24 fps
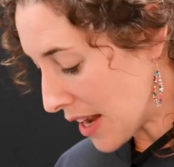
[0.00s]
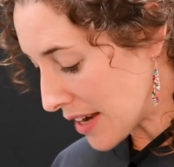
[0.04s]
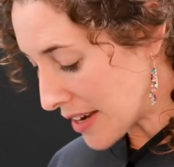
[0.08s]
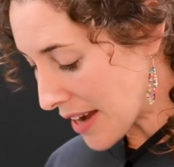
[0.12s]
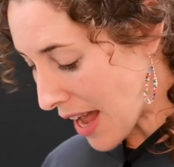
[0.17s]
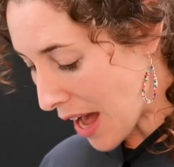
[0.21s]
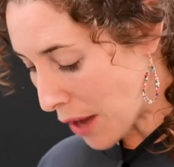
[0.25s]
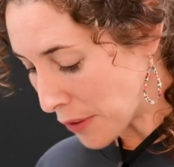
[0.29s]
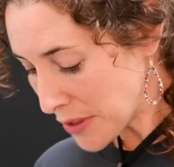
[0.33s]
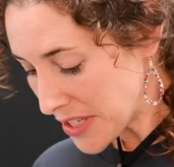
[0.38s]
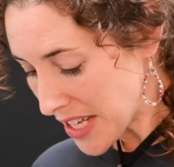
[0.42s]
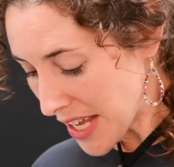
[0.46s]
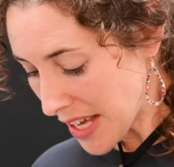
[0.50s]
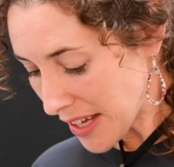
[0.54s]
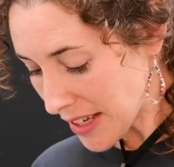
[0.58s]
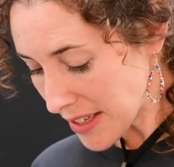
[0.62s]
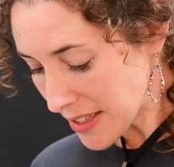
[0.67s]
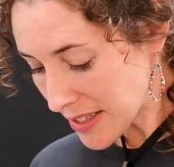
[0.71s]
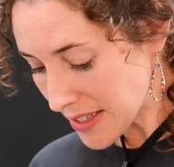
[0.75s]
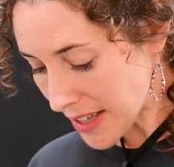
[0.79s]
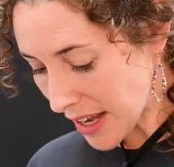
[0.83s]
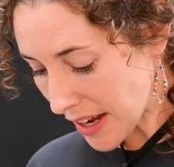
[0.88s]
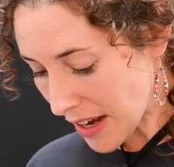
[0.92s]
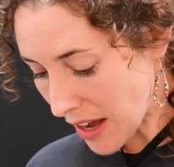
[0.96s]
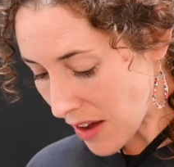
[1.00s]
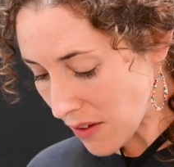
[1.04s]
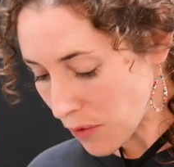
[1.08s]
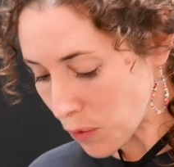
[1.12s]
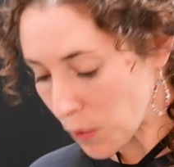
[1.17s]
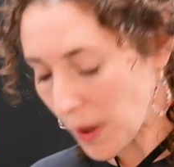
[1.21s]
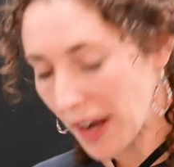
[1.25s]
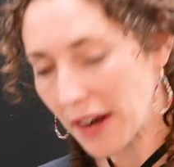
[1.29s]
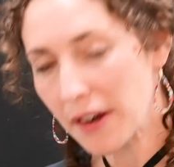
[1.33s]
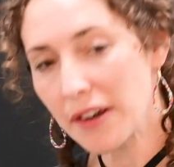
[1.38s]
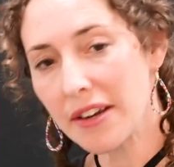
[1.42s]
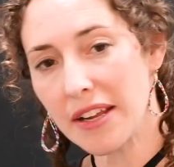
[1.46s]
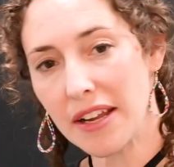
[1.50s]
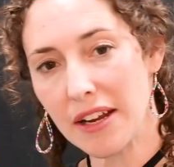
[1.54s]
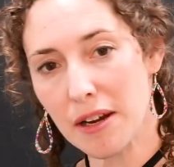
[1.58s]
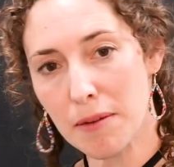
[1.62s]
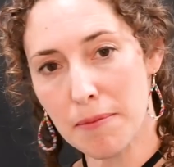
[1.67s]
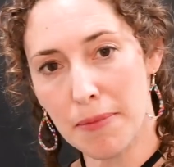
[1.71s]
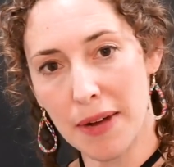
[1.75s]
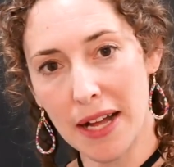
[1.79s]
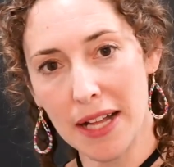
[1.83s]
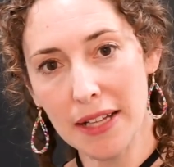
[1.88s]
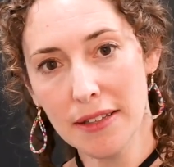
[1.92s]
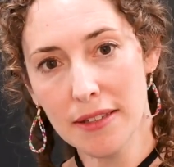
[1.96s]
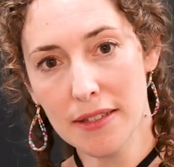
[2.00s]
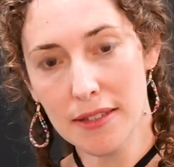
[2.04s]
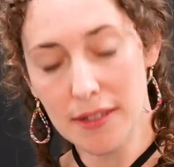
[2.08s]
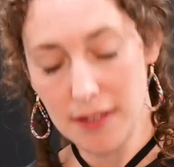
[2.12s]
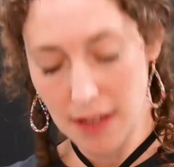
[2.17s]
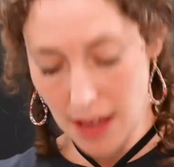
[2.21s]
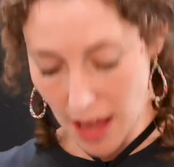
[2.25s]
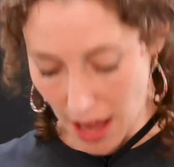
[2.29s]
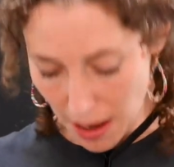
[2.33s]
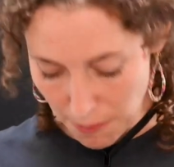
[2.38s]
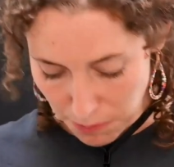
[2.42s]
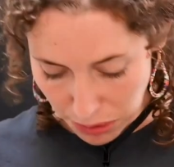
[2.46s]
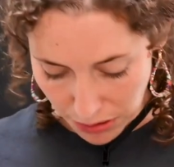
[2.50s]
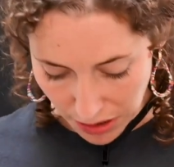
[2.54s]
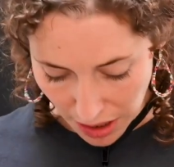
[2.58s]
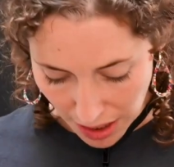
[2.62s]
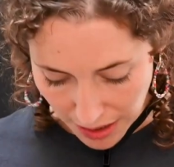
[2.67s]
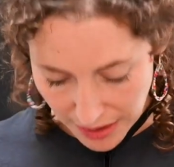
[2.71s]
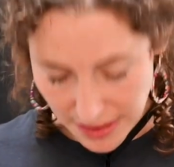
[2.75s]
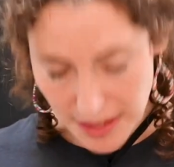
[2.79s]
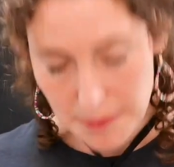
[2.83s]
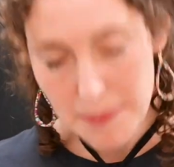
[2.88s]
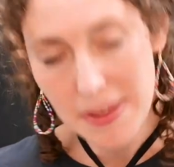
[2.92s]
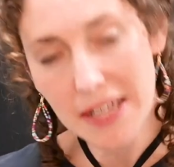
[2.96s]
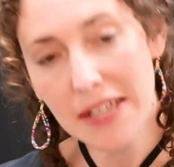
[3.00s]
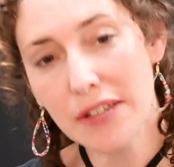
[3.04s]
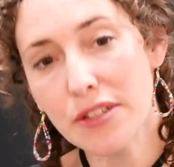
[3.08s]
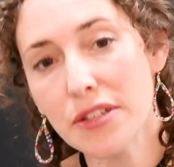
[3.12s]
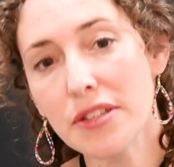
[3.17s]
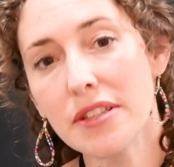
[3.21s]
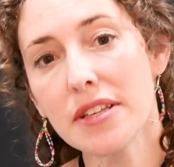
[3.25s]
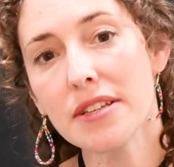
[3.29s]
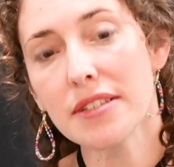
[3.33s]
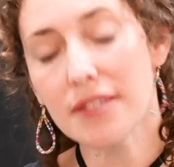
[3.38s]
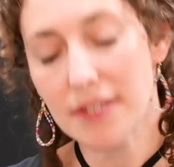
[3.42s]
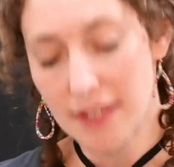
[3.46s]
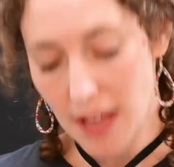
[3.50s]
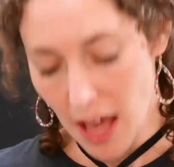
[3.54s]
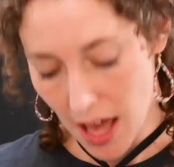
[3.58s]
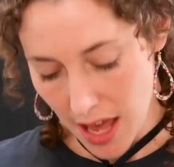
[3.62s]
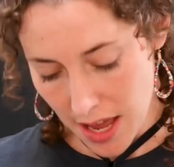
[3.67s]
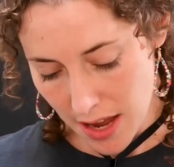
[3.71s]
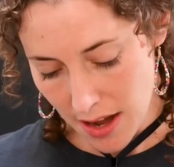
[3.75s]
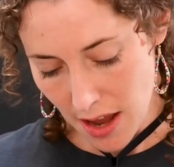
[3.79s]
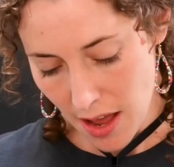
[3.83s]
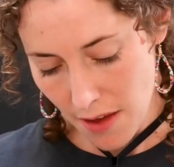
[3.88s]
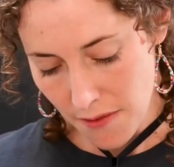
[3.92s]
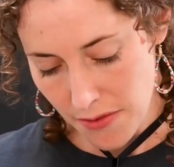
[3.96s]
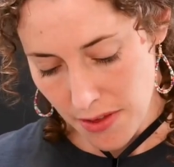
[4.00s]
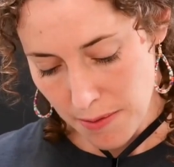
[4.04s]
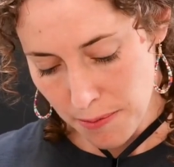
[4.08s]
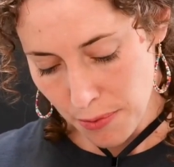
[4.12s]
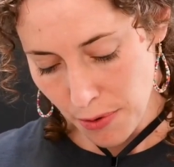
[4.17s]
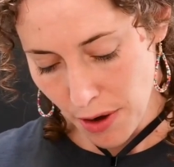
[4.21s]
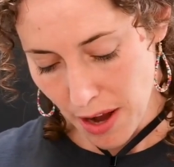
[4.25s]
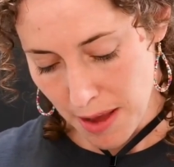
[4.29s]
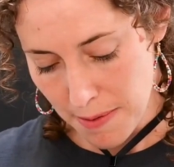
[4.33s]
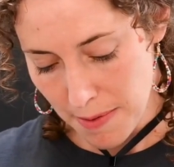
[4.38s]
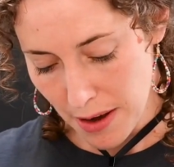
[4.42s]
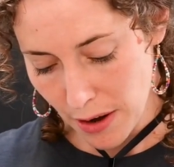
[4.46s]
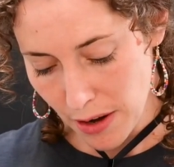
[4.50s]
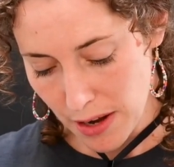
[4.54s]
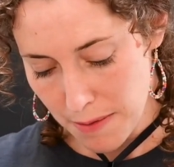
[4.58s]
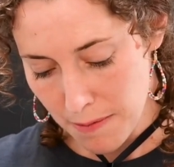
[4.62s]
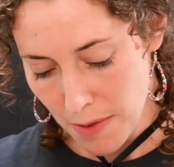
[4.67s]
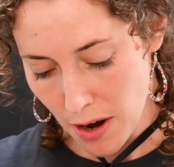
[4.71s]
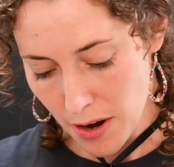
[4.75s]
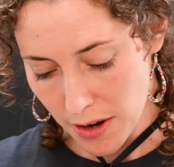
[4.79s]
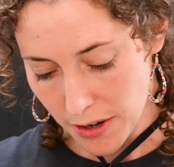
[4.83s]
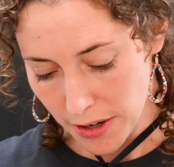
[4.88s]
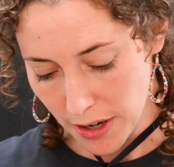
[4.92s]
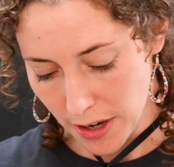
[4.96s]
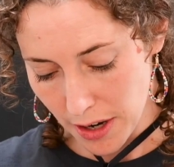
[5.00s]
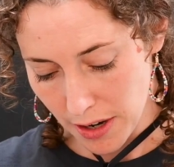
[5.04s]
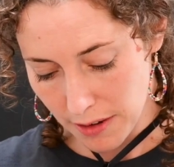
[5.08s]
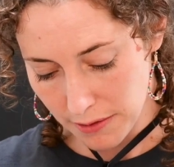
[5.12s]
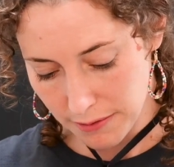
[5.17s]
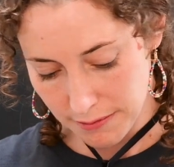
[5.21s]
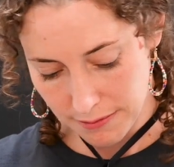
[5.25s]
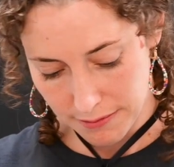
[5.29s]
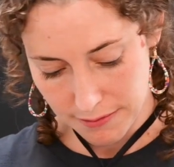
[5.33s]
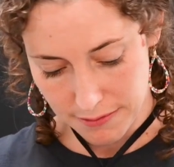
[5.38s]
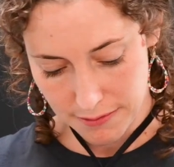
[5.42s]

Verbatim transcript: Now take a set of wired earbuds and plug them into the side of the primary marker.